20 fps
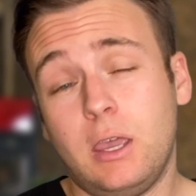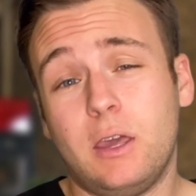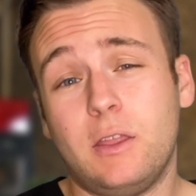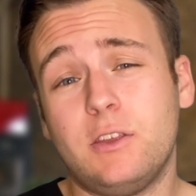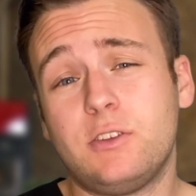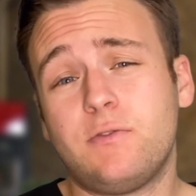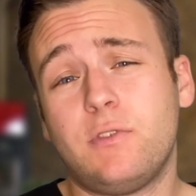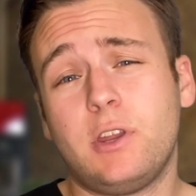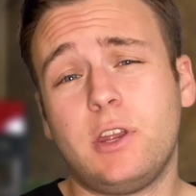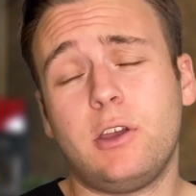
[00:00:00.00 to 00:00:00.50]
In
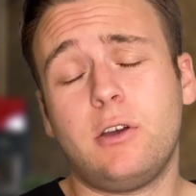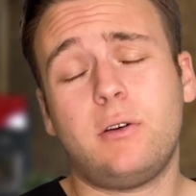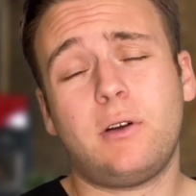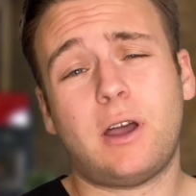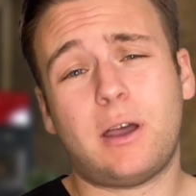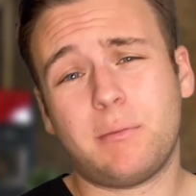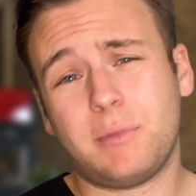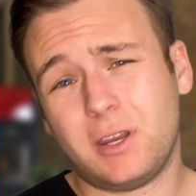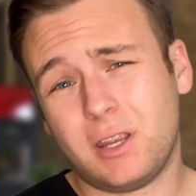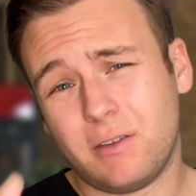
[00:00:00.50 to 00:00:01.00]
this video,
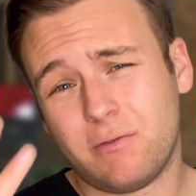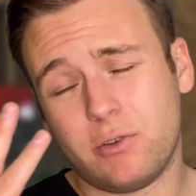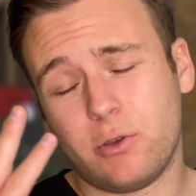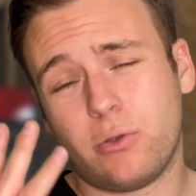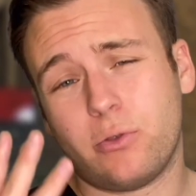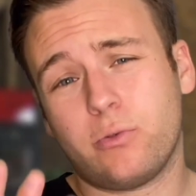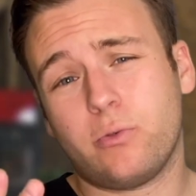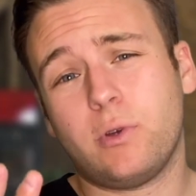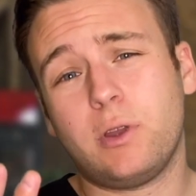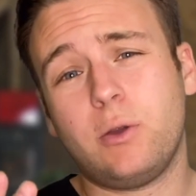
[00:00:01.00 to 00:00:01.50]
I'm going to give you
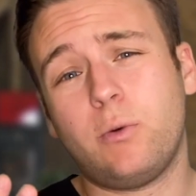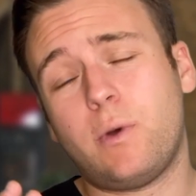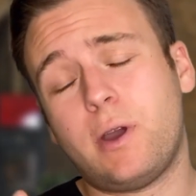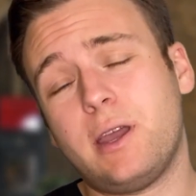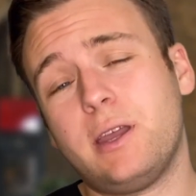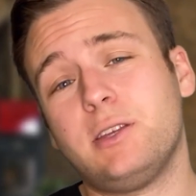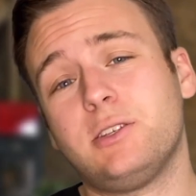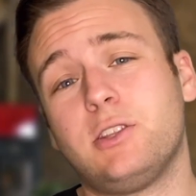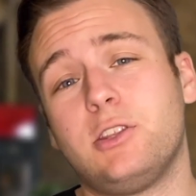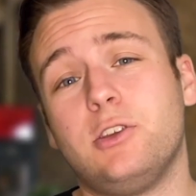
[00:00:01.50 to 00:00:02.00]
3
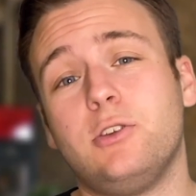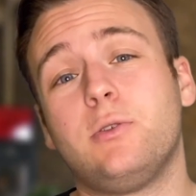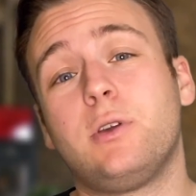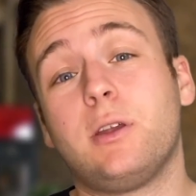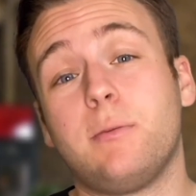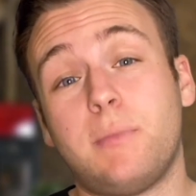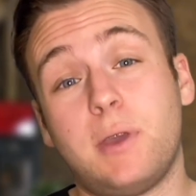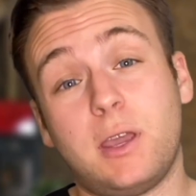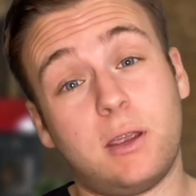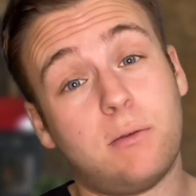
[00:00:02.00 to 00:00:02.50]
ways that you
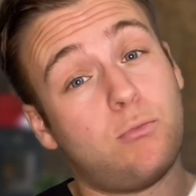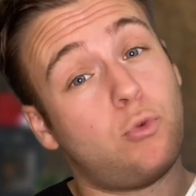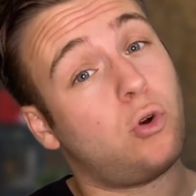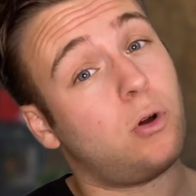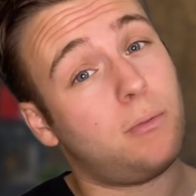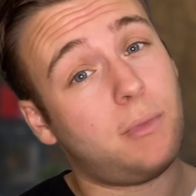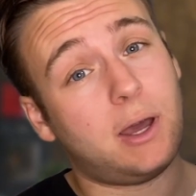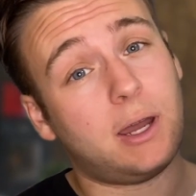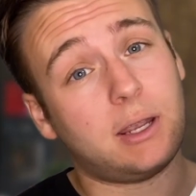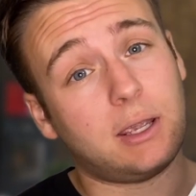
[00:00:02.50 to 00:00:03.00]
can make more
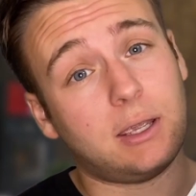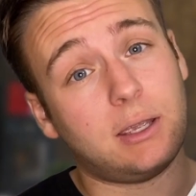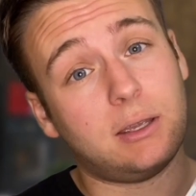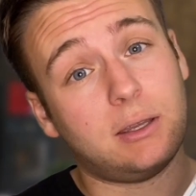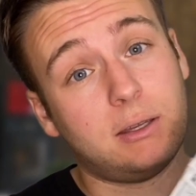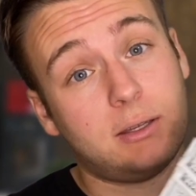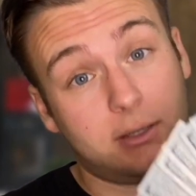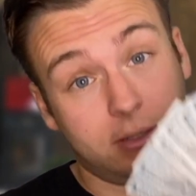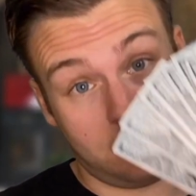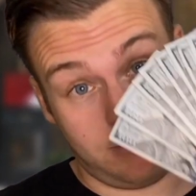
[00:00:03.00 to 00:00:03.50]
money
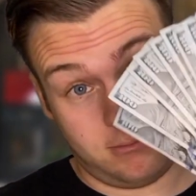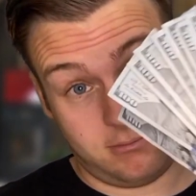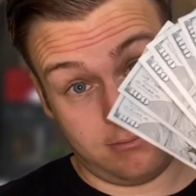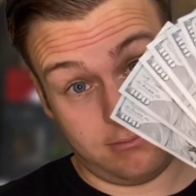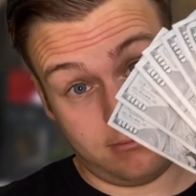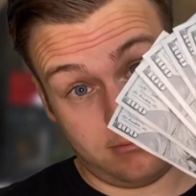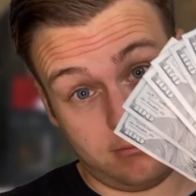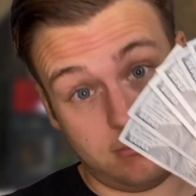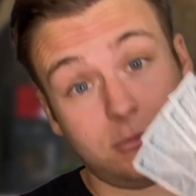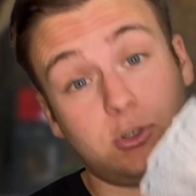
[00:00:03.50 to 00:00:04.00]

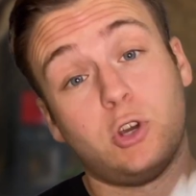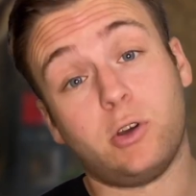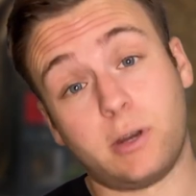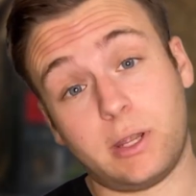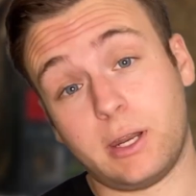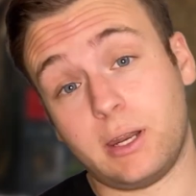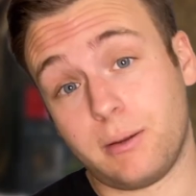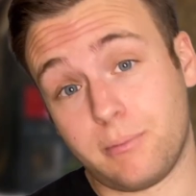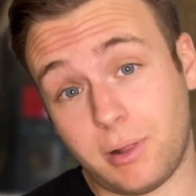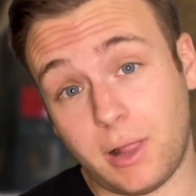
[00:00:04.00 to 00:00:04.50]

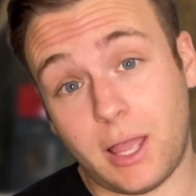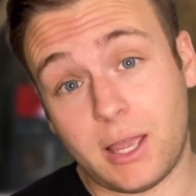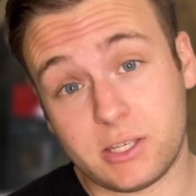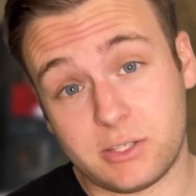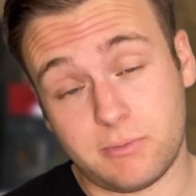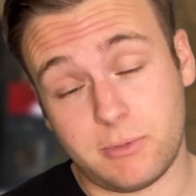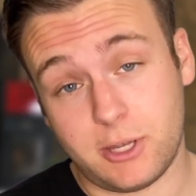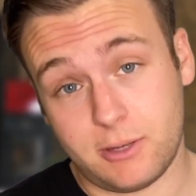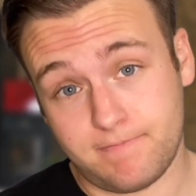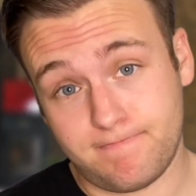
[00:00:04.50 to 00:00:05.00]
donating
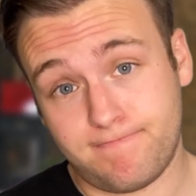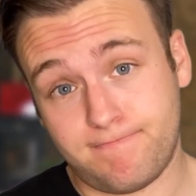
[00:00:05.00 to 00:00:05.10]
plasma.